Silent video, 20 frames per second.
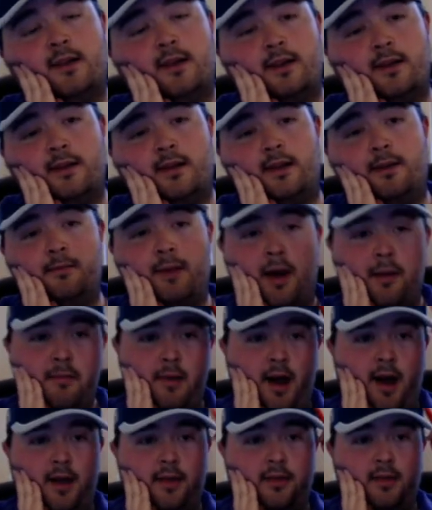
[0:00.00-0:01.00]
In my
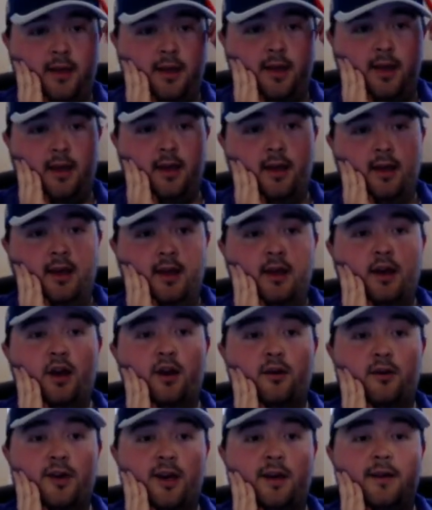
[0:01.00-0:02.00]
mind thinking,
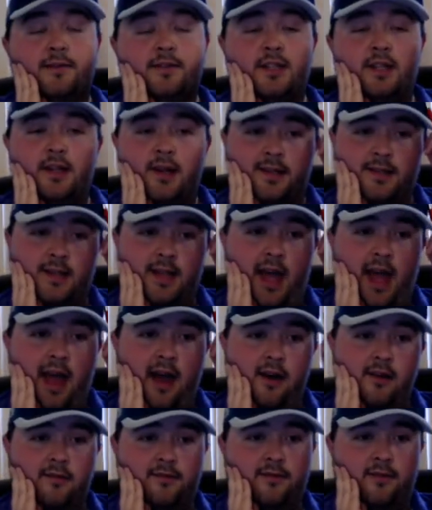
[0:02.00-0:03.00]
okay, if she doesn't
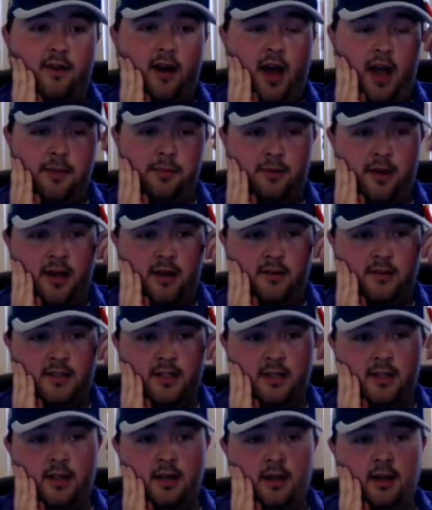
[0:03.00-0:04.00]
have hyper
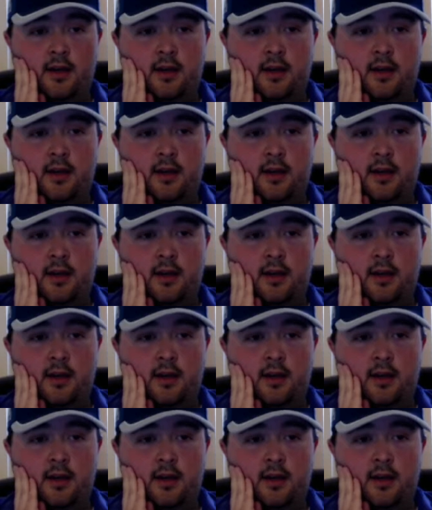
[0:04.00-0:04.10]
energy,